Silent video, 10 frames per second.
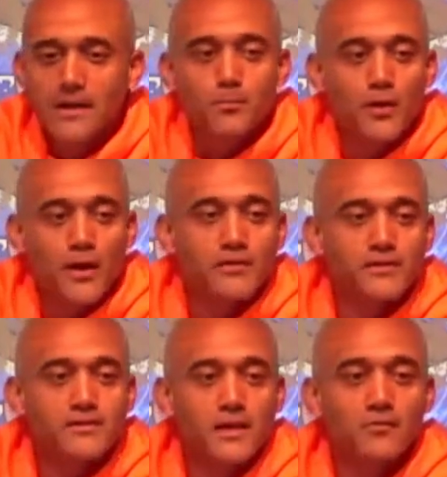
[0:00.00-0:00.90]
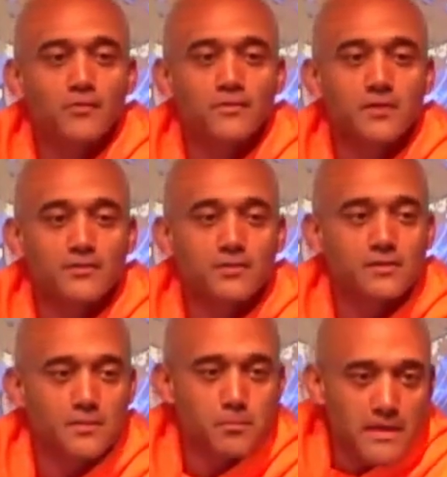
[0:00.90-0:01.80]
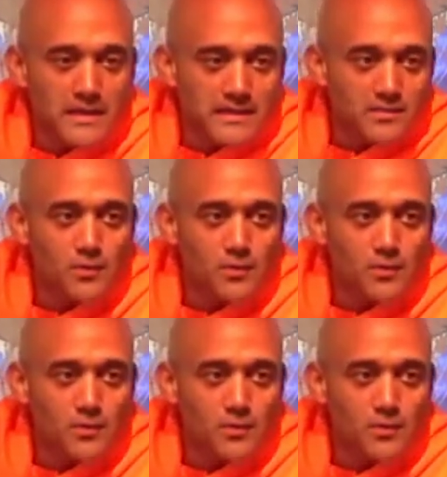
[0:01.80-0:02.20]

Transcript: Prayer itself is not just the means,